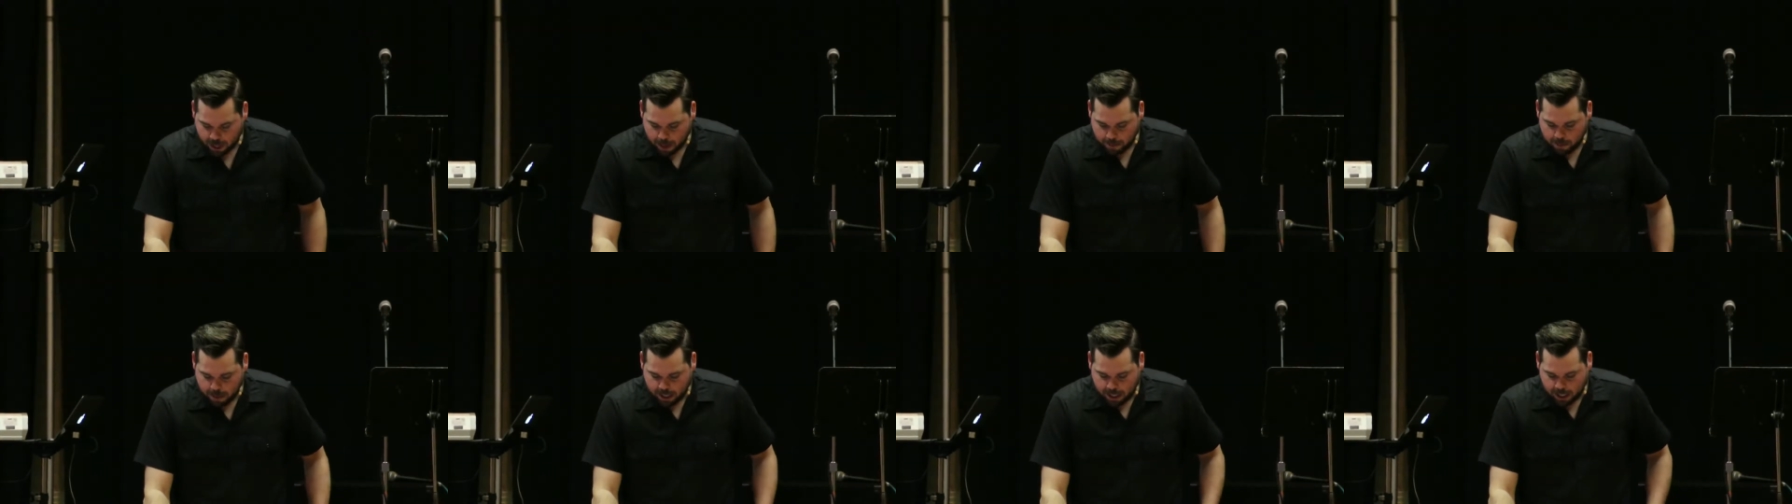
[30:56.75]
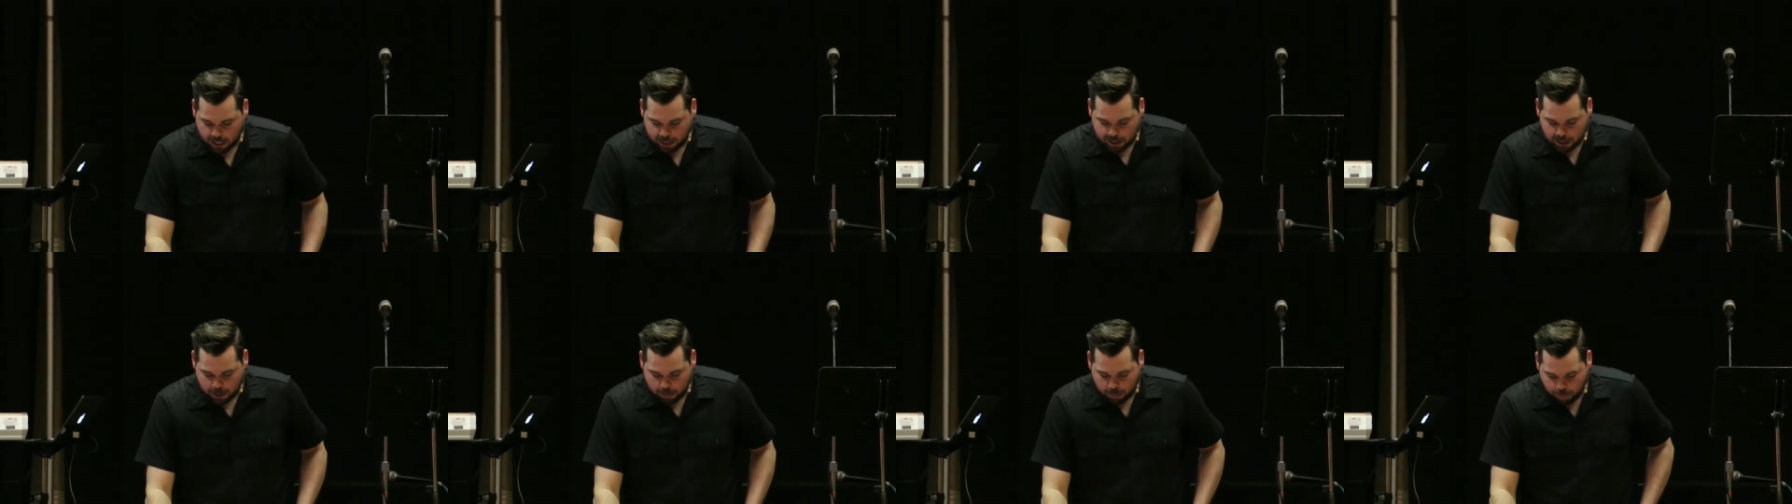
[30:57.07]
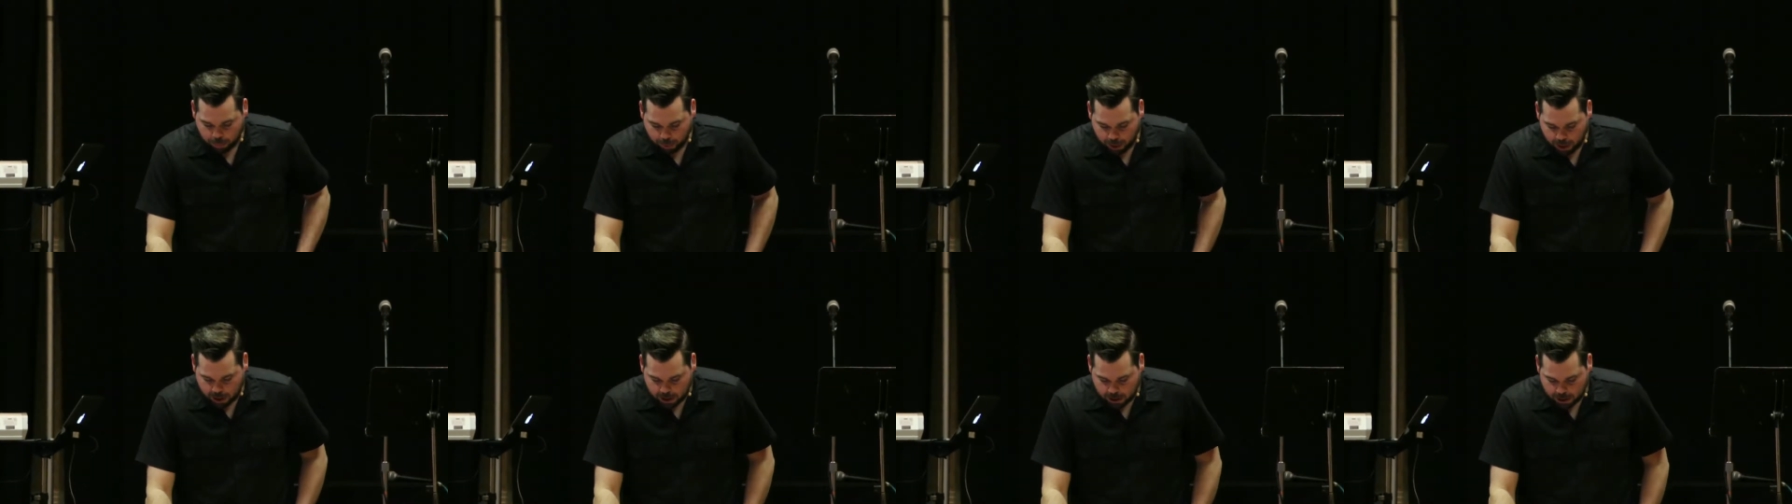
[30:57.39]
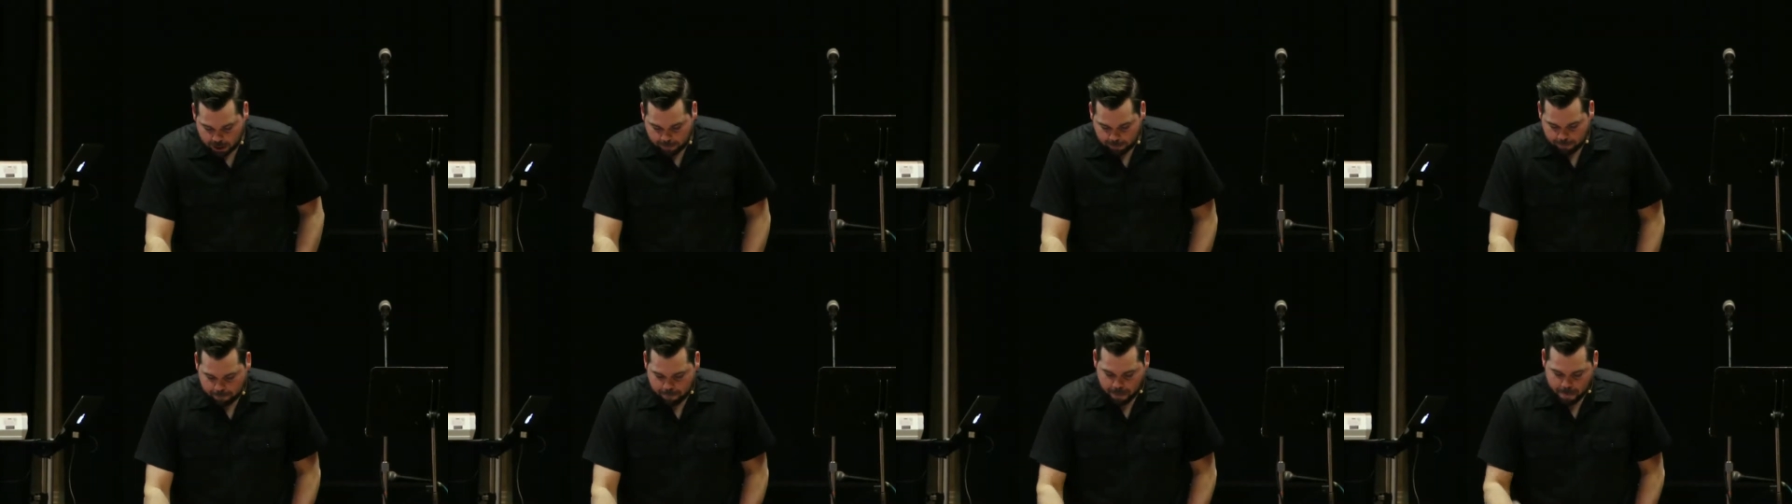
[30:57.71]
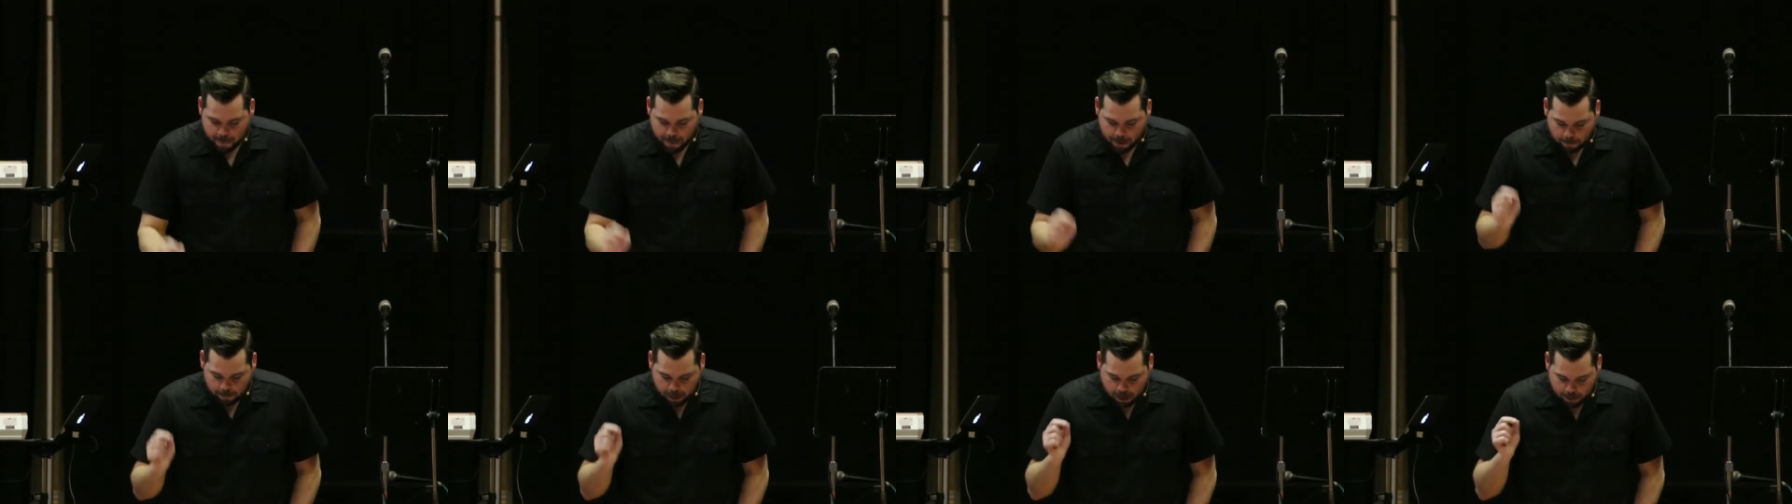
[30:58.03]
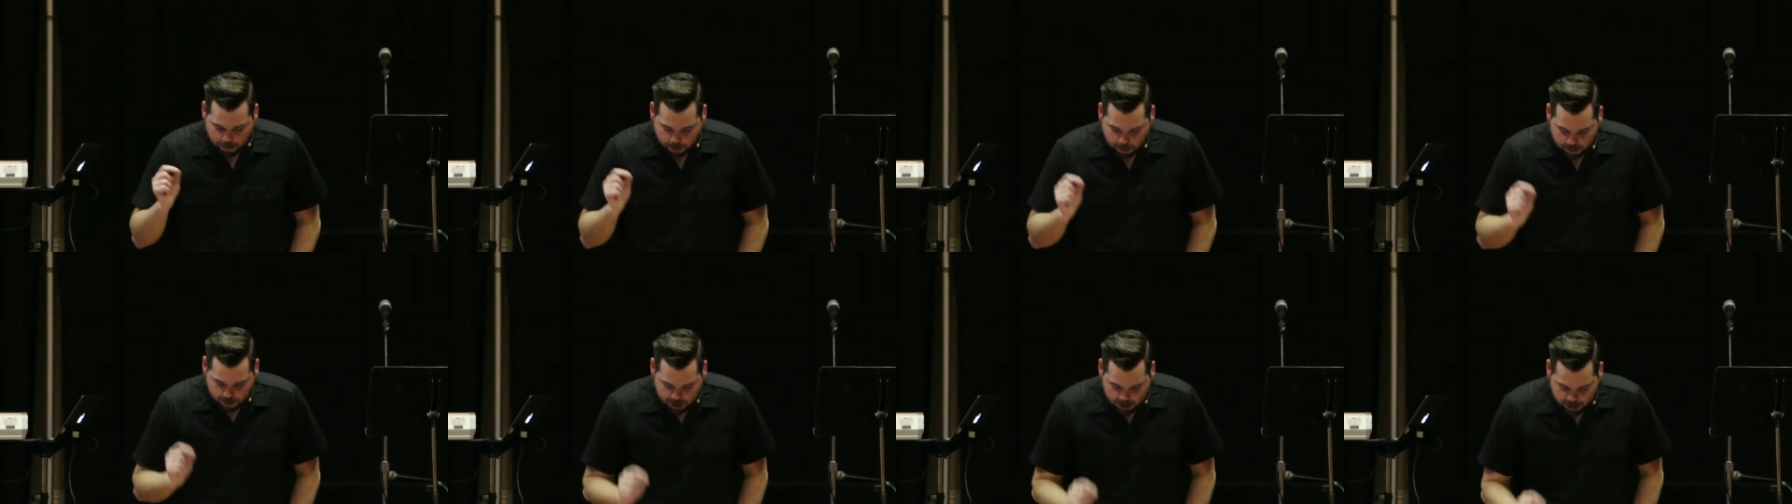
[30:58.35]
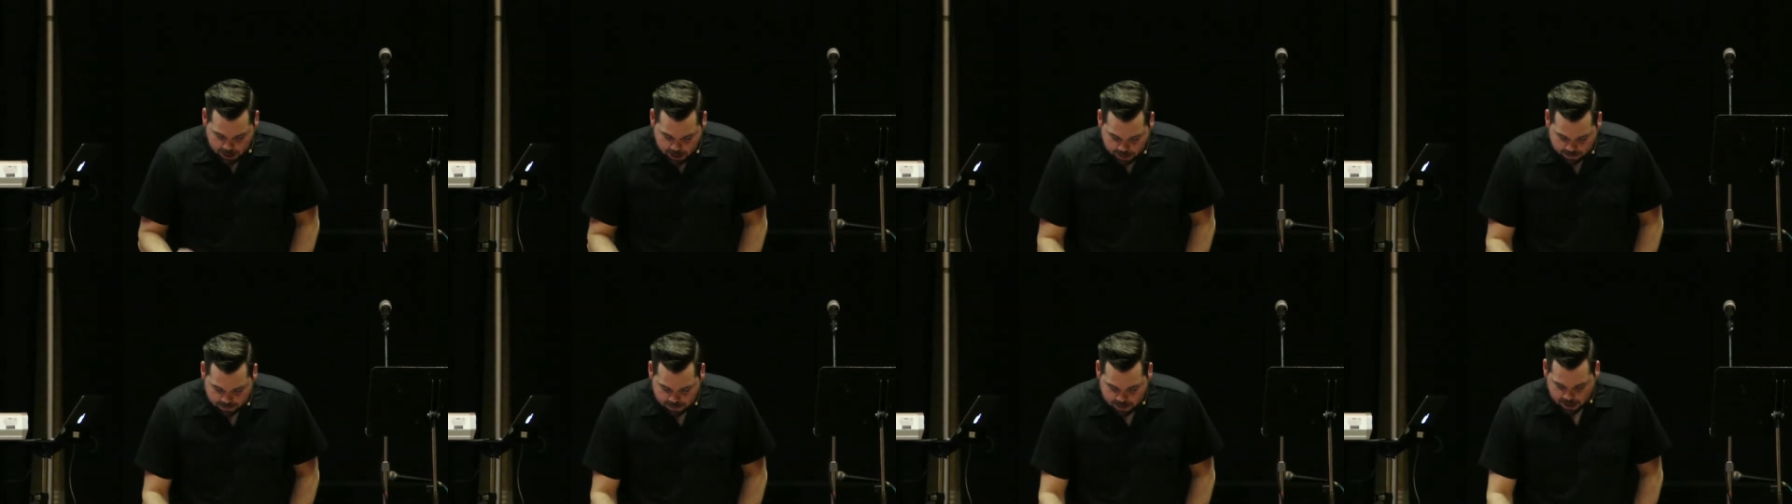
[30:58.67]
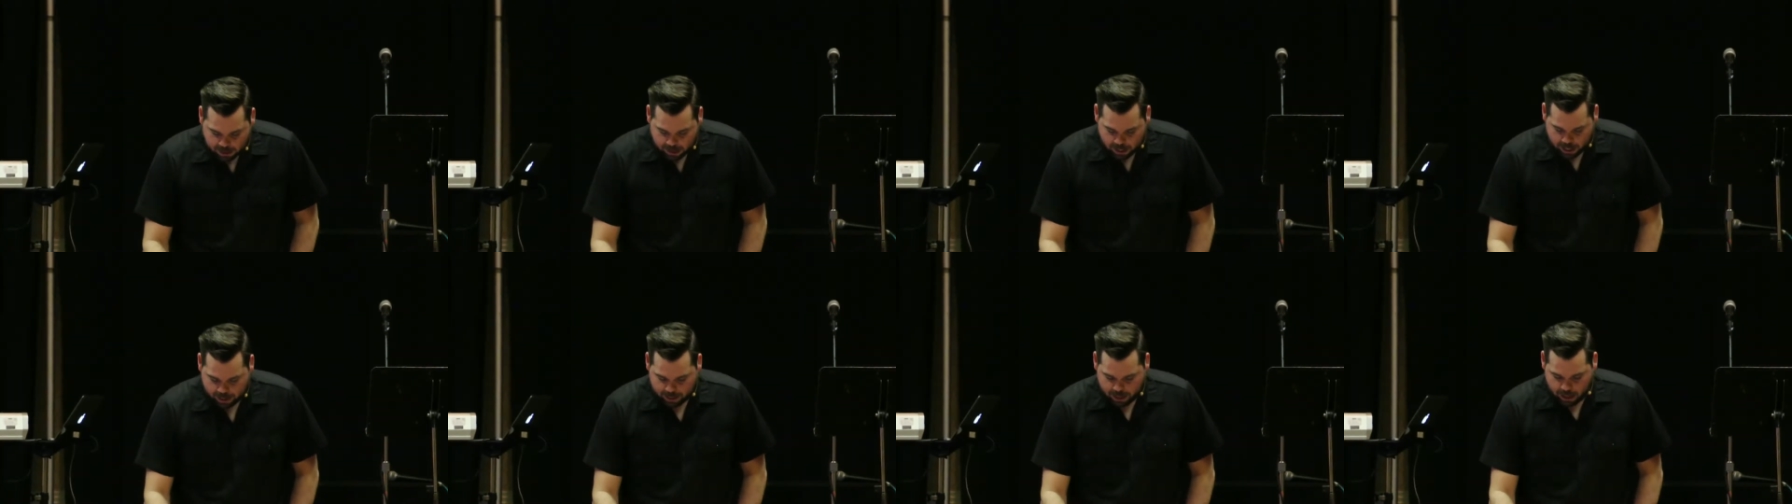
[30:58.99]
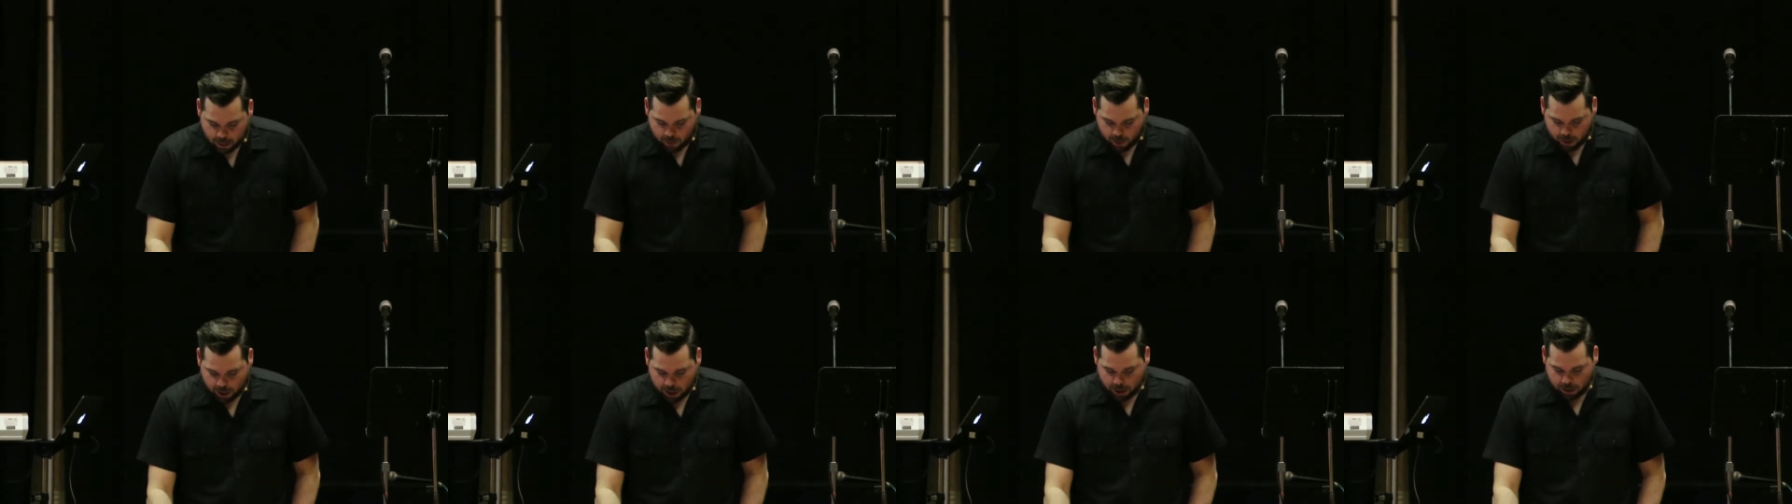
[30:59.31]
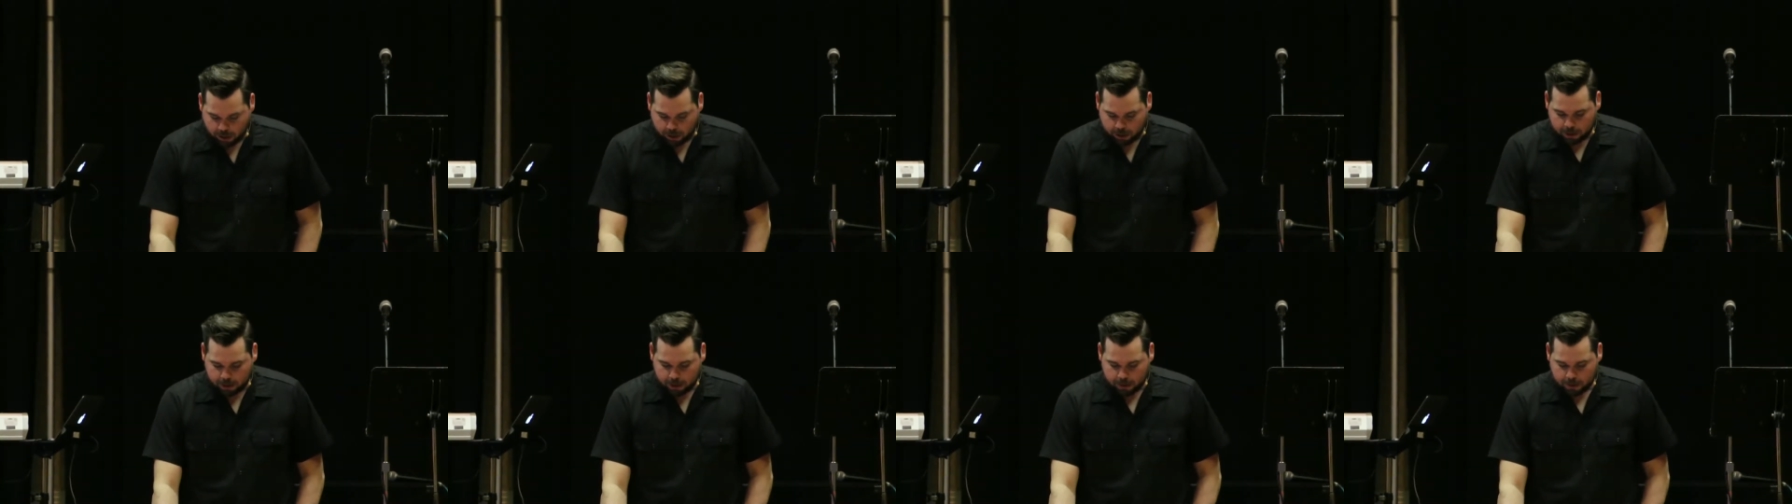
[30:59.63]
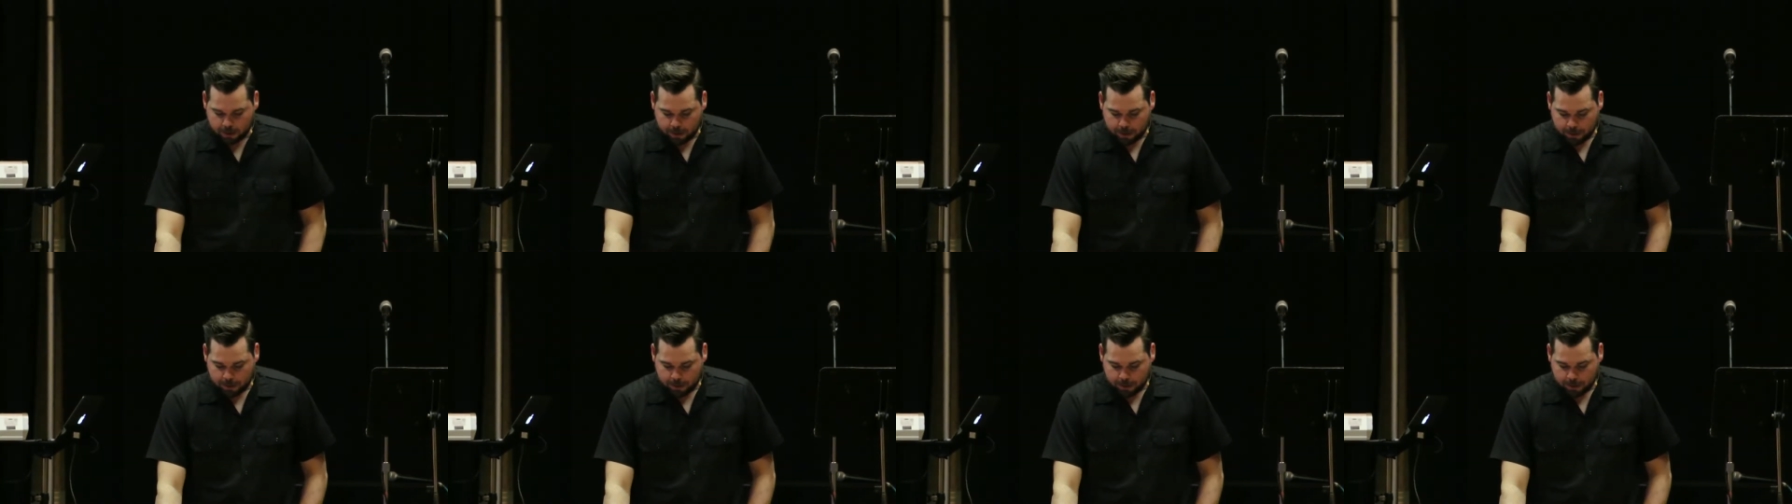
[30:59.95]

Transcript: And because he preached it, people believed it and they were healed.